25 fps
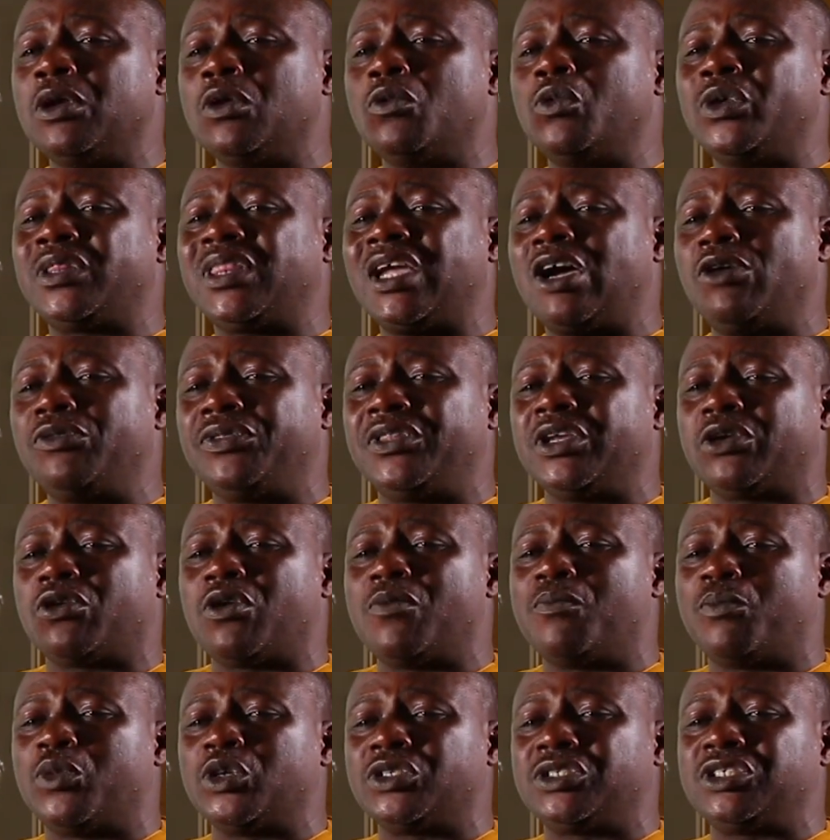without
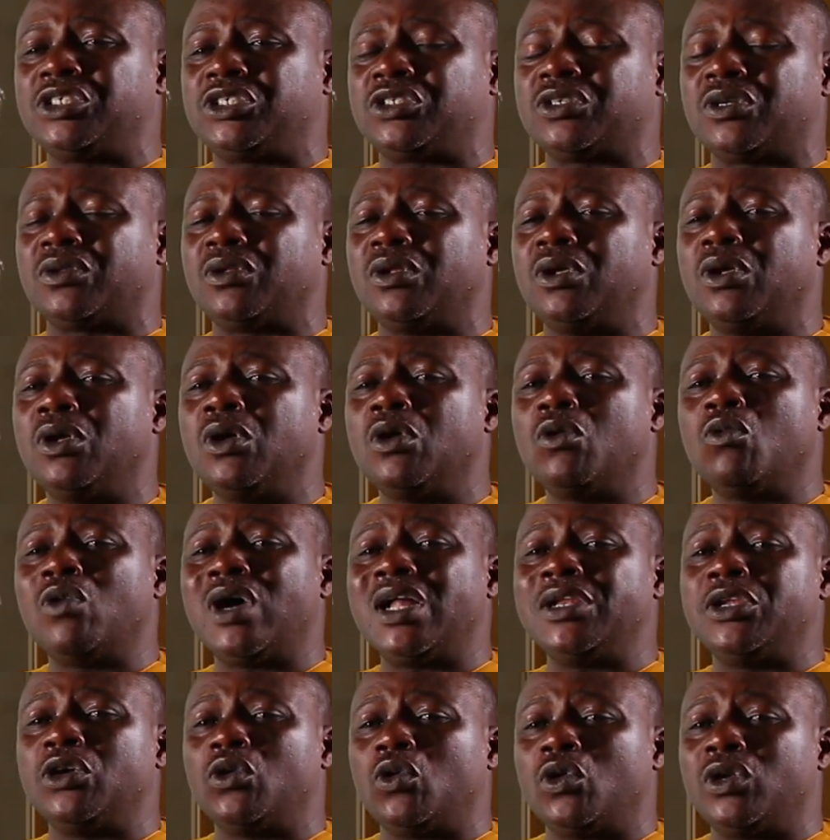decomposition,
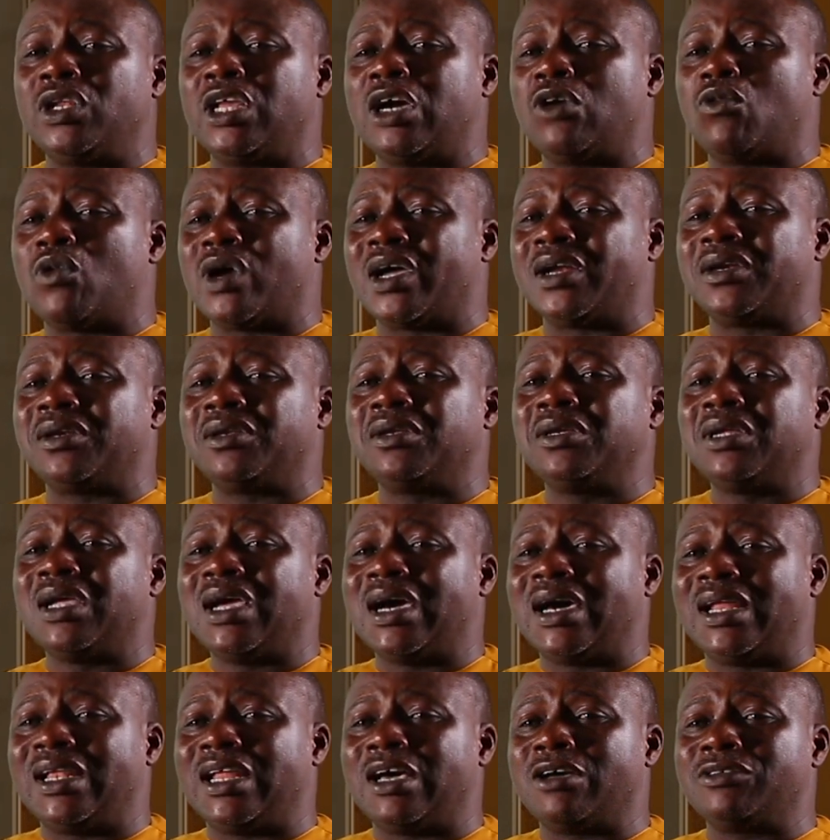while the other one
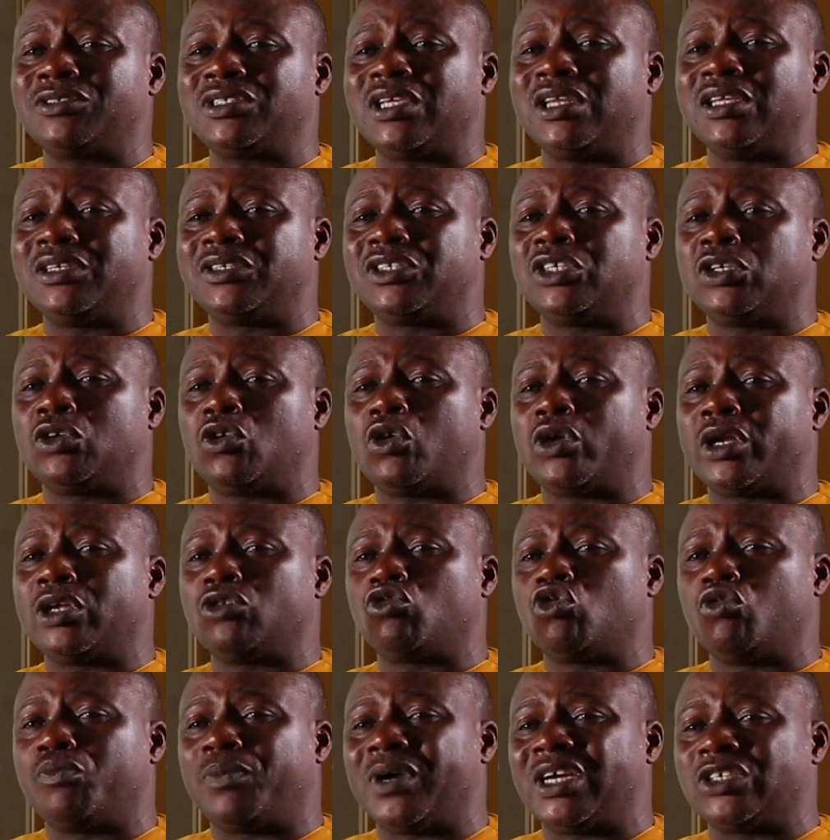allows electric
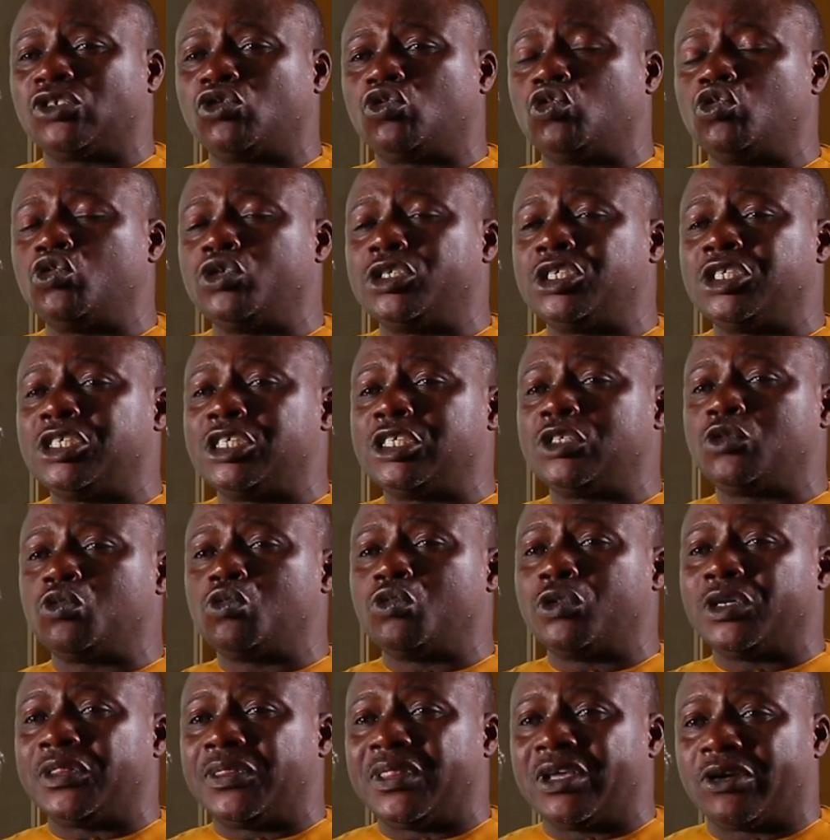current to pass through
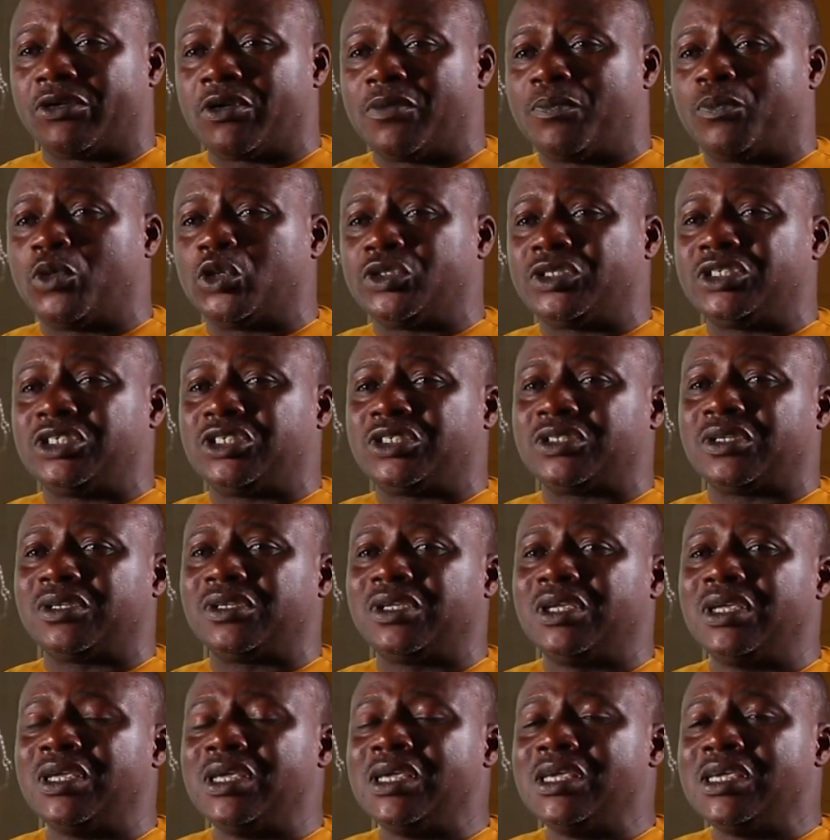it with decomposition.
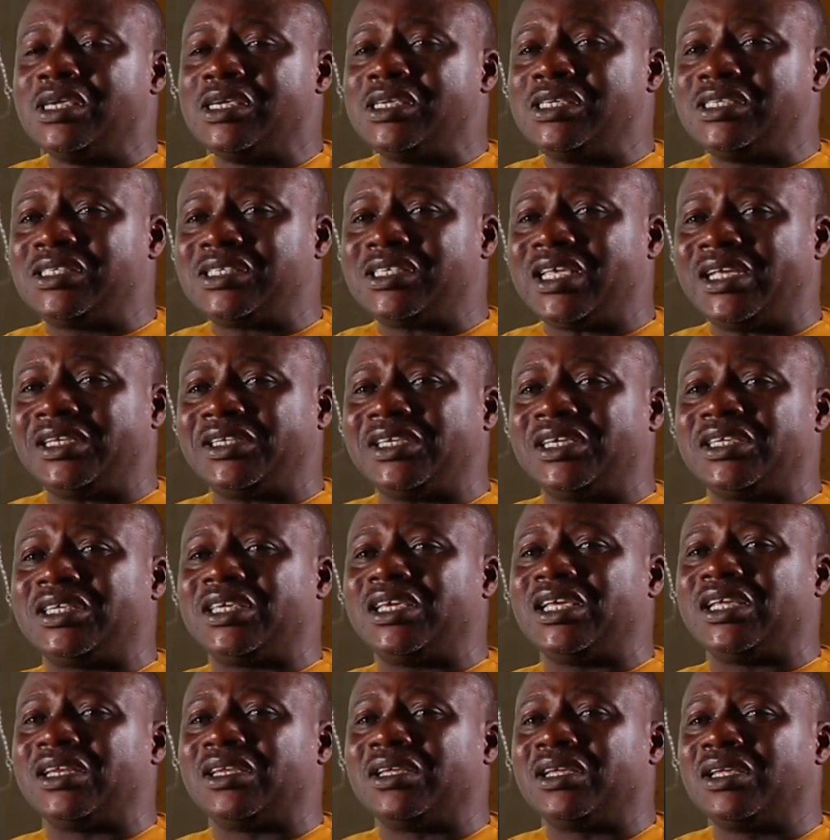He said
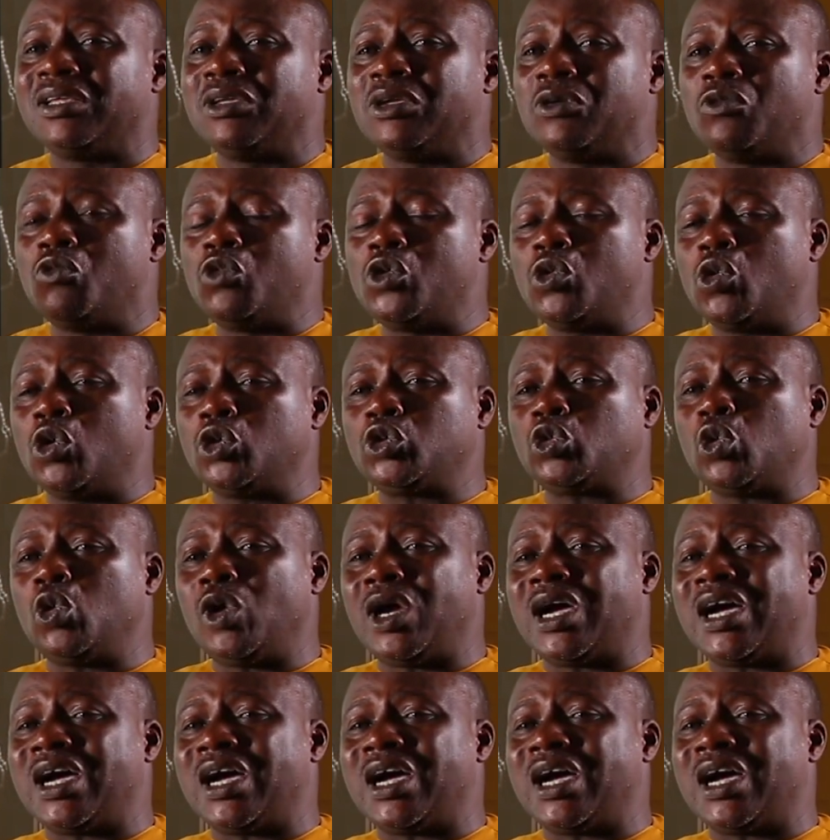again, we also